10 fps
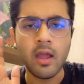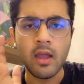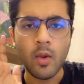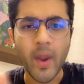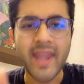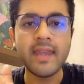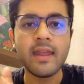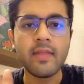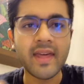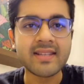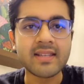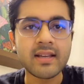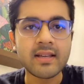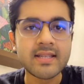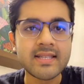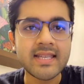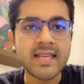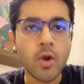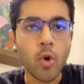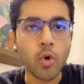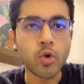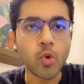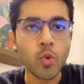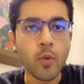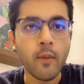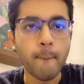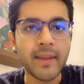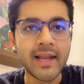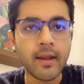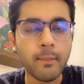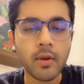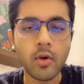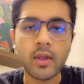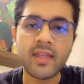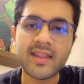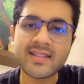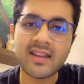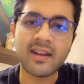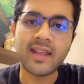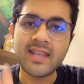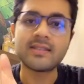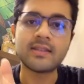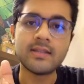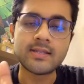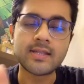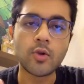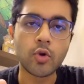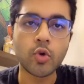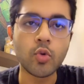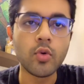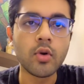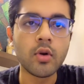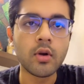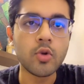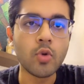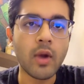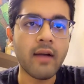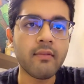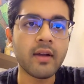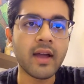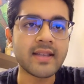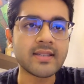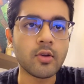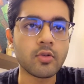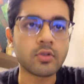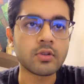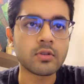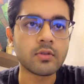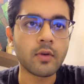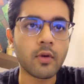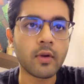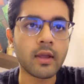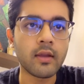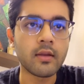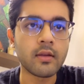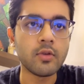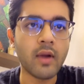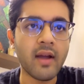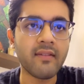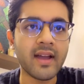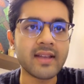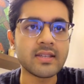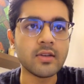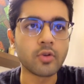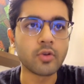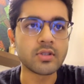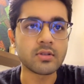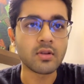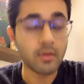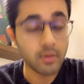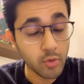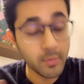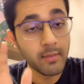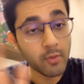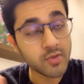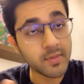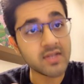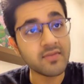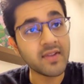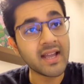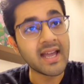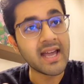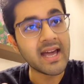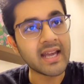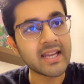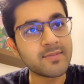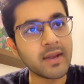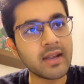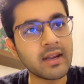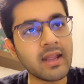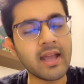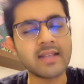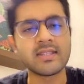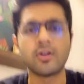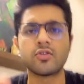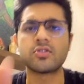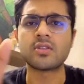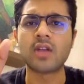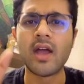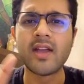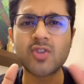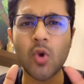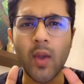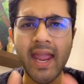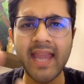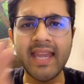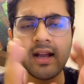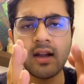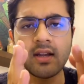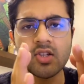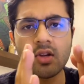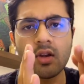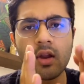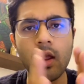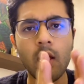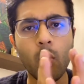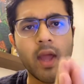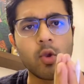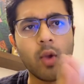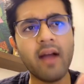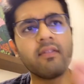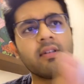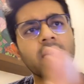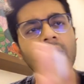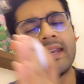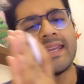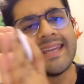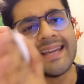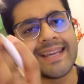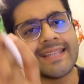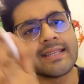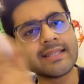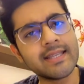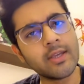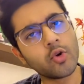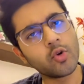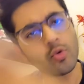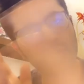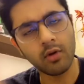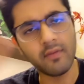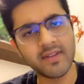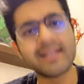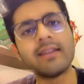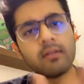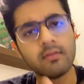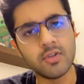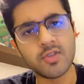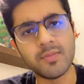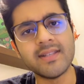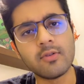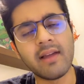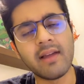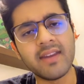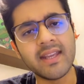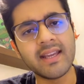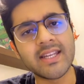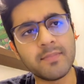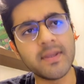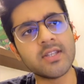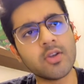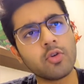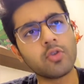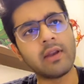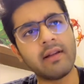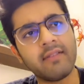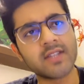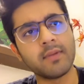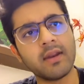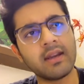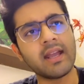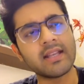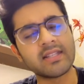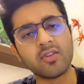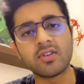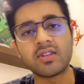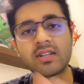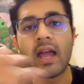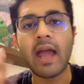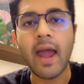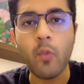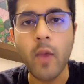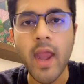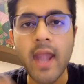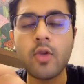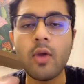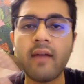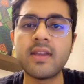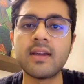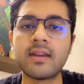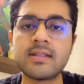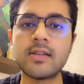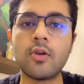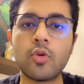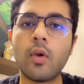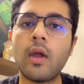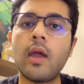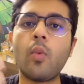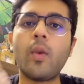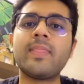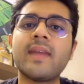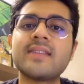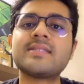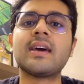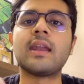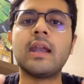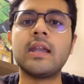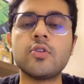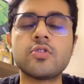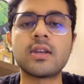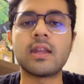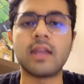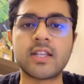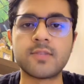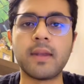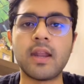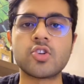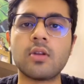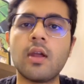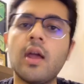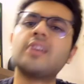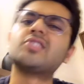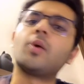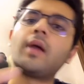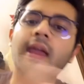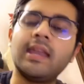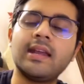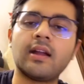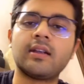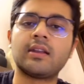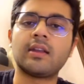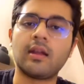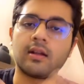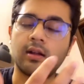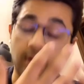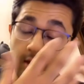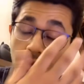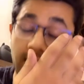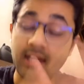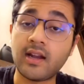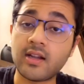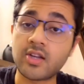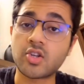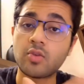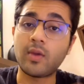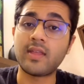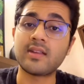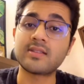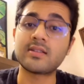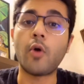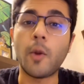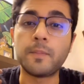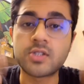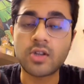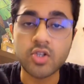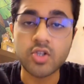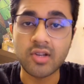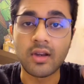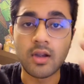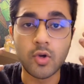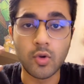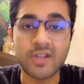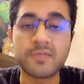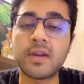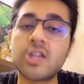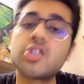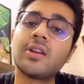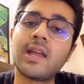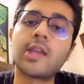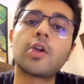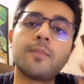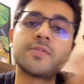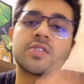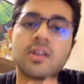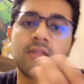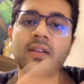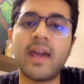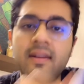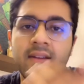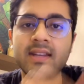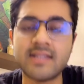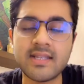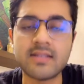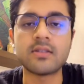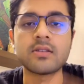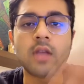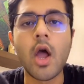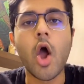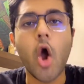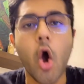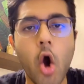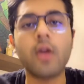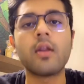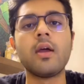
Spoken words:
when there is a CO2 buildup, okay, there is a rise in CO2, you have acidosis, okay, you have acidosis. To be more specific, respiratory acidosis. So any condition where you have an increased CO2, obviously, which means you will have an increased PCO2, you will have respiratory acidosis. And where do you have increased CO2? When there is reduced expiration. So any condition where there is some obstruction to respiration, like your obstructive airway diseases or